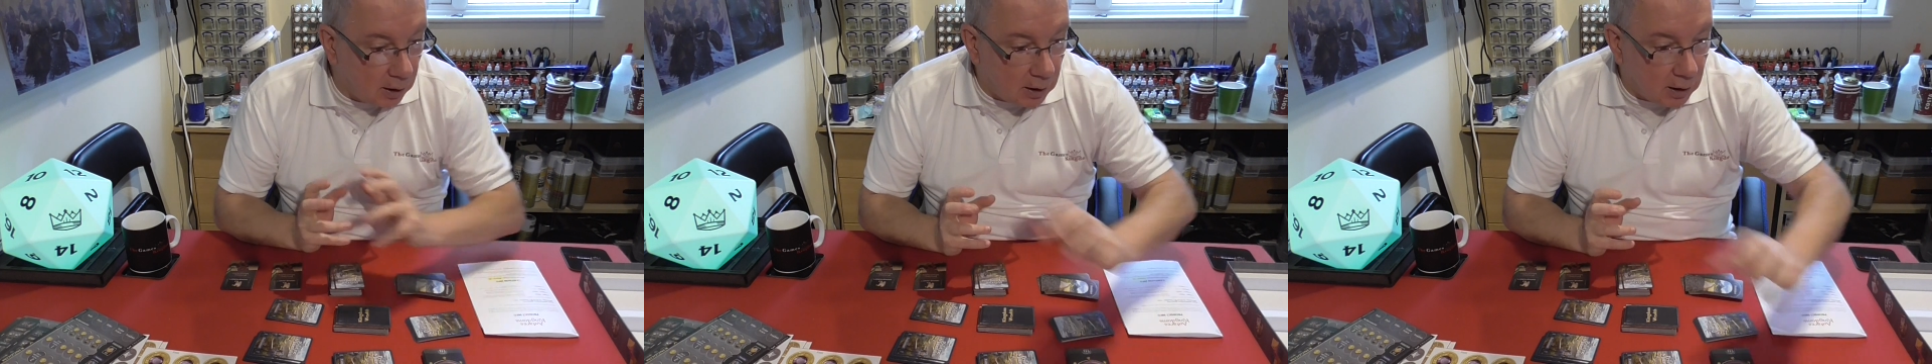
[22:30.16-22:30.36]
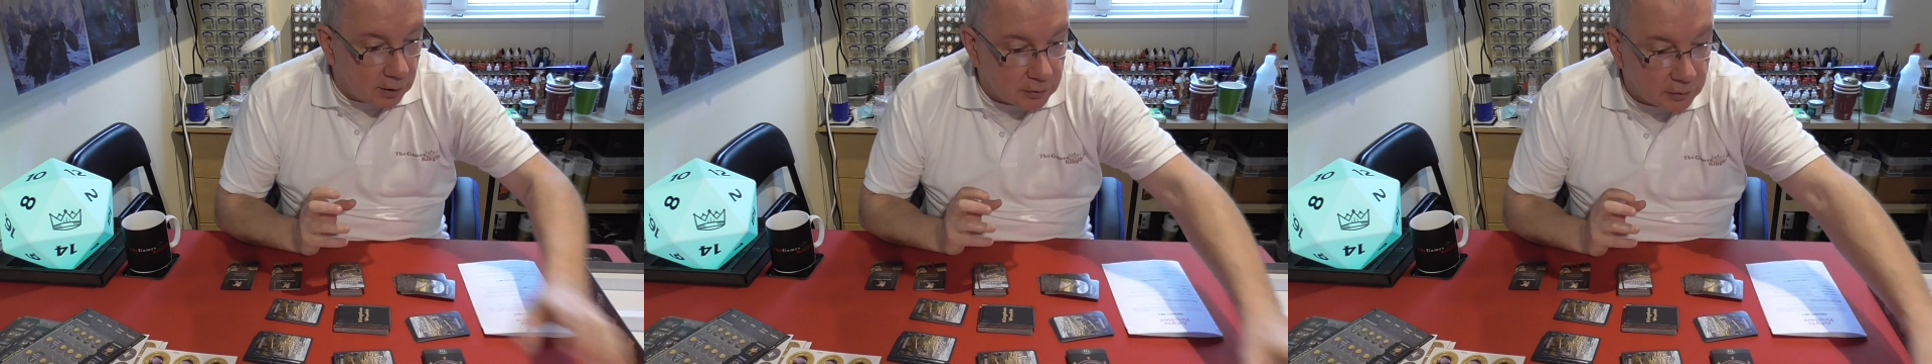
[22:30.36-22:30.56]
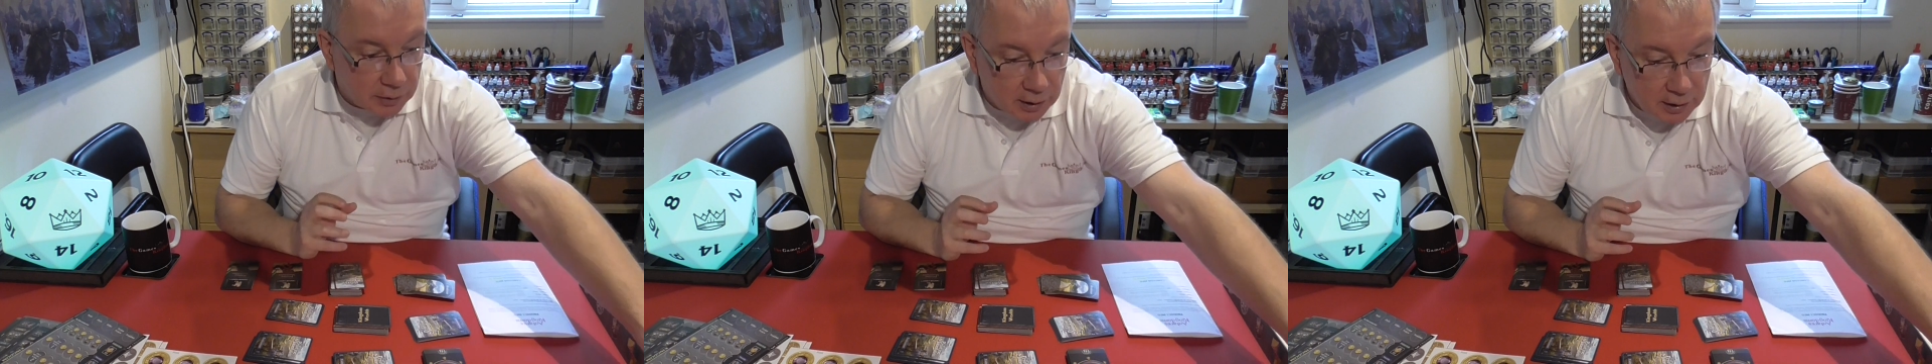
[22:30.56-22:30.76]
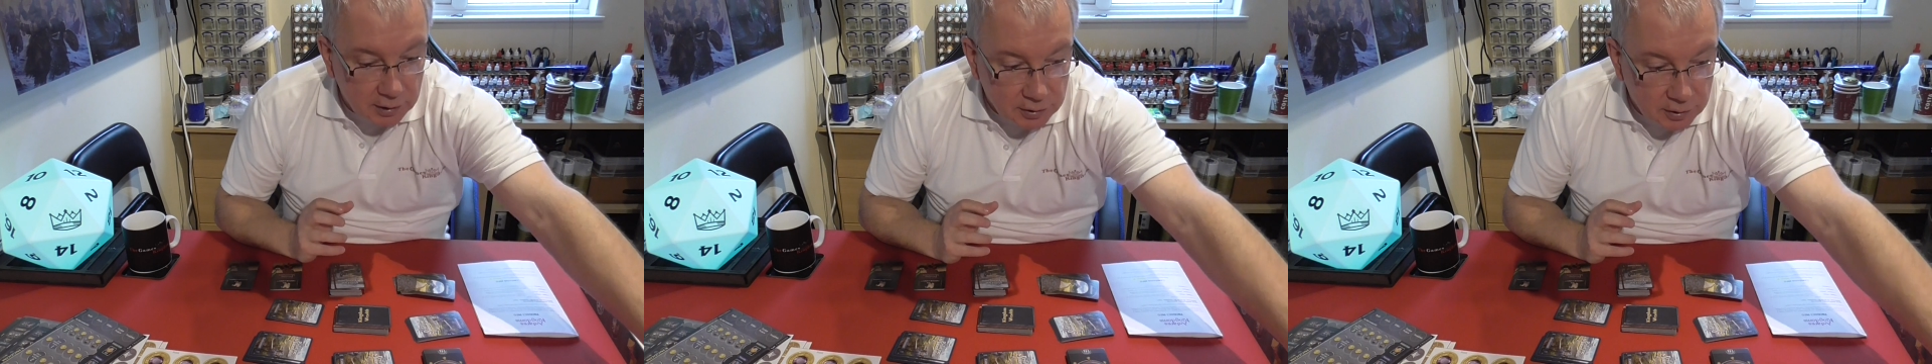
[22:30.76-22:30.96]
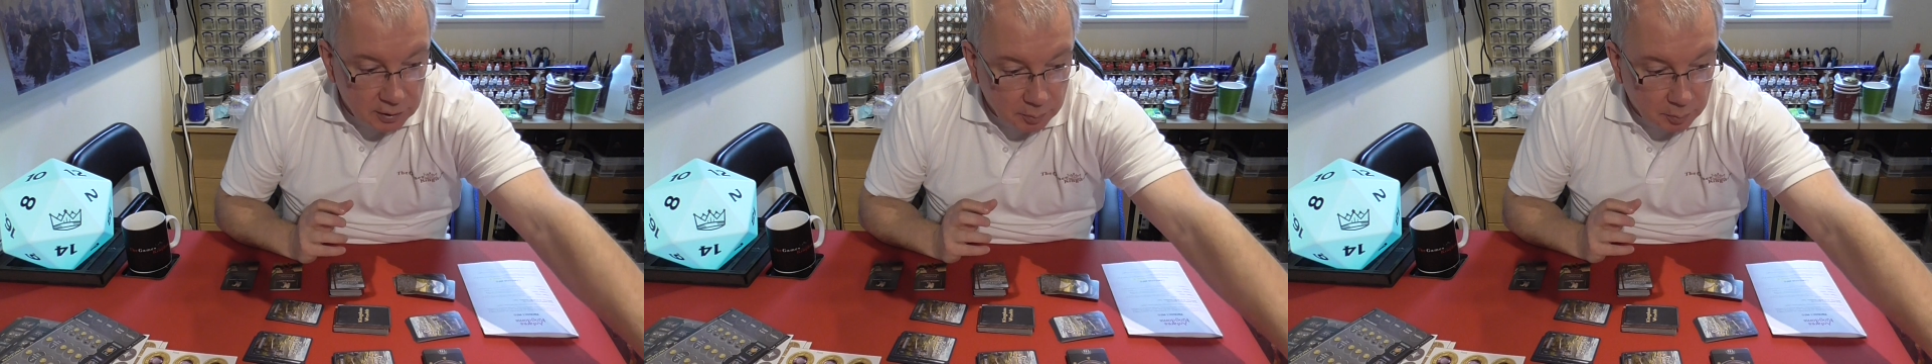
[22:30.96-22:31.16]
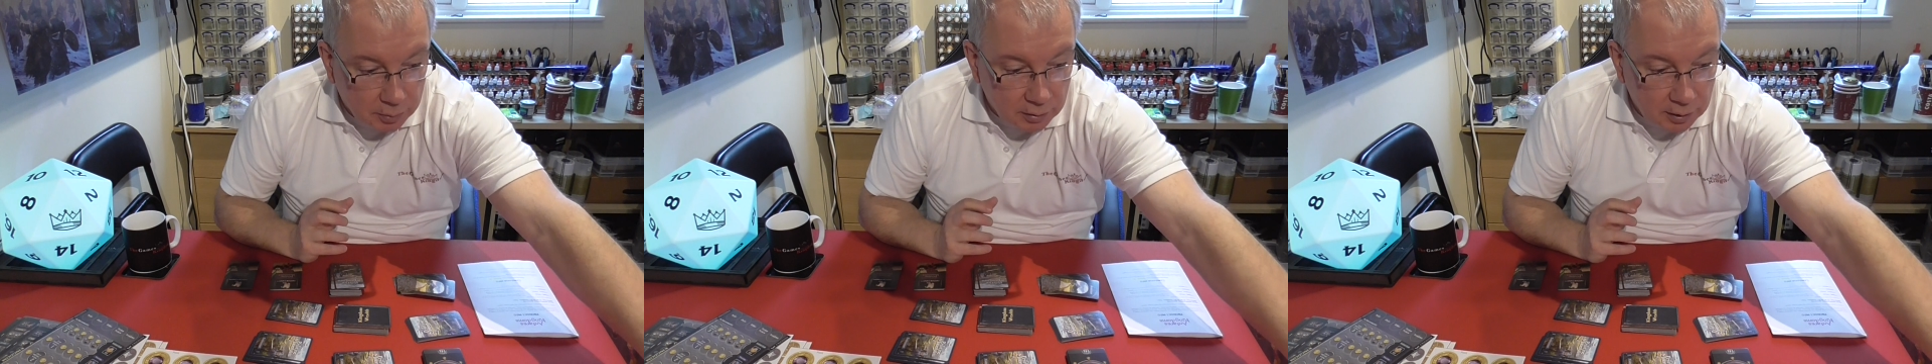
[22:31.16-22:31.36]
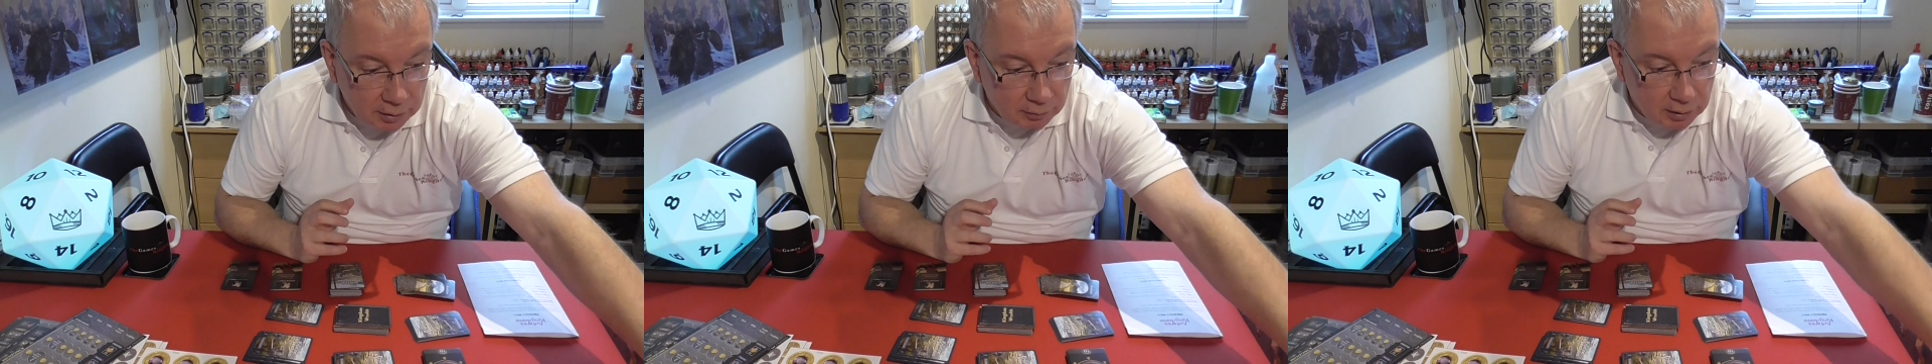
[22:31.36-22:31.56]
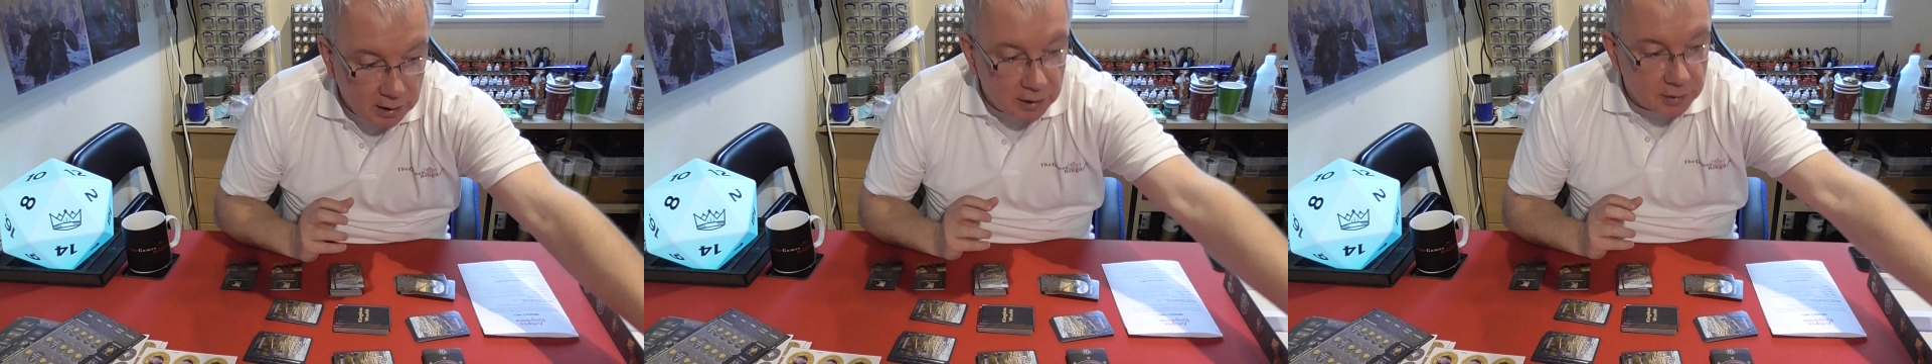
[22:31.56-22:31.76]
As I say, this is a
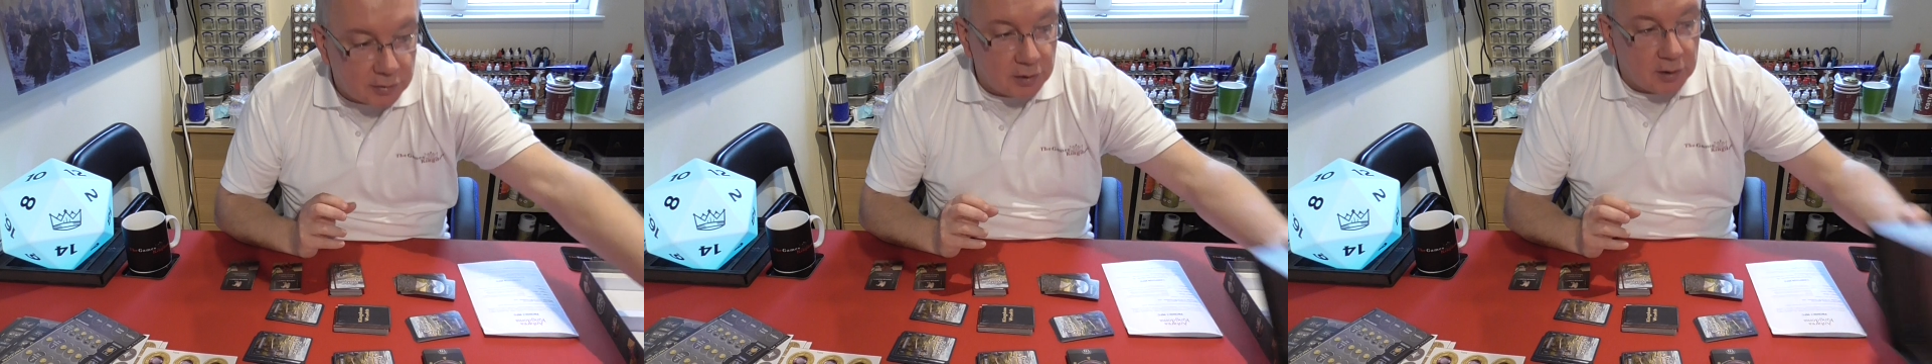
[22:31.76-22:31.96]
pre-release